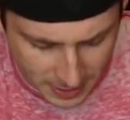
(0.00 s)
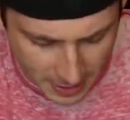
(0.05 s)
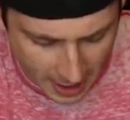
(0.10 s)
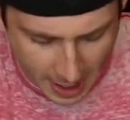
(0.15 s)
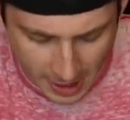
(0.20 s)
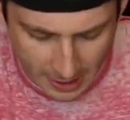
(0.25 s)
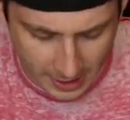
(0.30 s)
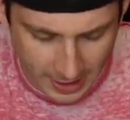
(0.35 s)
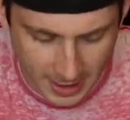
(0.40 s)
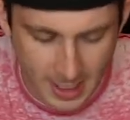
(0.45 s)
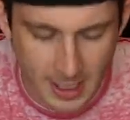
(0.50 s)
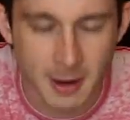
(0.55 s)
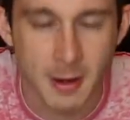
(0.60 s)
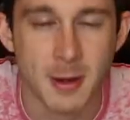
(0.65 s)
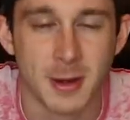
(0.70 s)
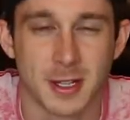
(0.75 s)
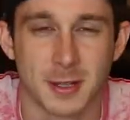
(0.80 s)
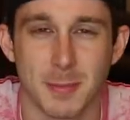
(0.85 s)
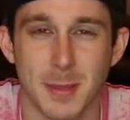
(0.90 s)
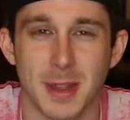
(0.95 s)
I can't
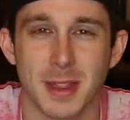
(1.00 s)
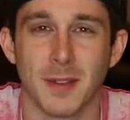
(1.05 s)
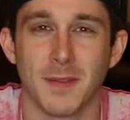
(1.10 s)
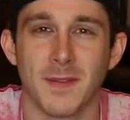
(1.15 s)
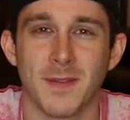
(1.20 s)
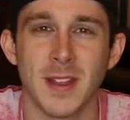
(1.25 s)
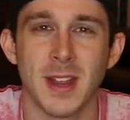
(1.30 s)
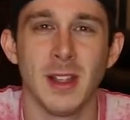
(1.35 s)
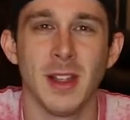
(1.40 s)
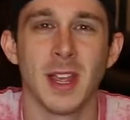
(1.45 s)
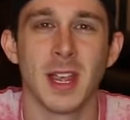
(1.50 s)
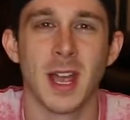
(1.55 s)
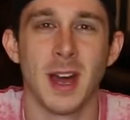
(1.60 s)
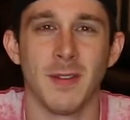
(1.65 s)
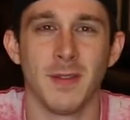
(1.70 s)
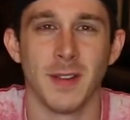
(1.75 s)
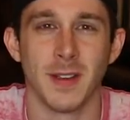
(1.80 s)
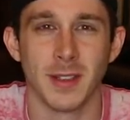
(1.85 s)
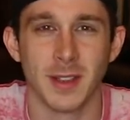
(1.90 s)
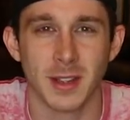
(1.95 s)
speak, the feeling
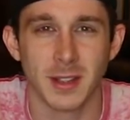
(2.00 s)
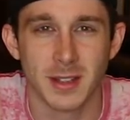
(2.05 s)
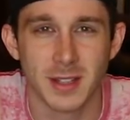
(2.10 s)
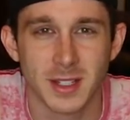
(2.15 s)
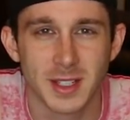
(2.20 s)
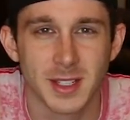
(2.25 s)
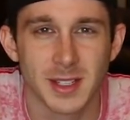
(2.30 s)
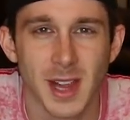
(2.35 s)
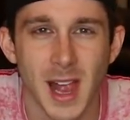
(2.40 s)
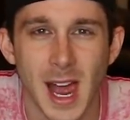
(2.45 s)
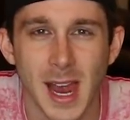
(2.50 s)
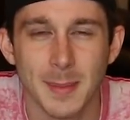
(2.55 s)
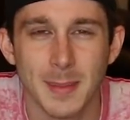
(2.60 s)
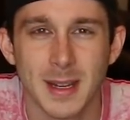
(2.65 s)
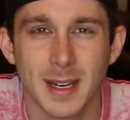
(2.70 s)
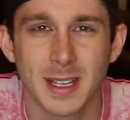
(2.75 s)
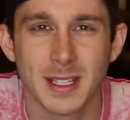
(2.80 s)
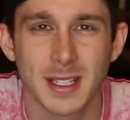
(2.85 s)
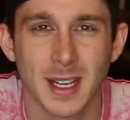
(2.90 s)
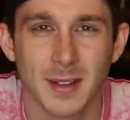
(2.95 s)
of it, the
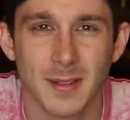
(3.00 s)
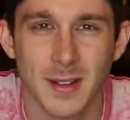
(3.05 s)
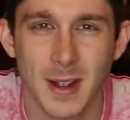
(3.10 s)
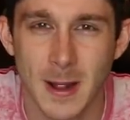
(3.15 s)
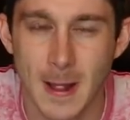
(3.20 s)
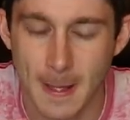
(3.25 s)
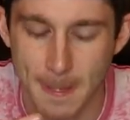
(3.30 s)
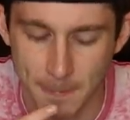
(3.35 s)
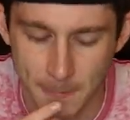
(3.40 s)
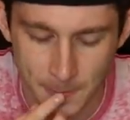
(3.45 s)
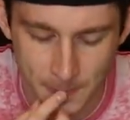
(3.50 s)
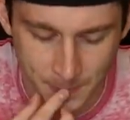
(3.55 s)
sliminess of it.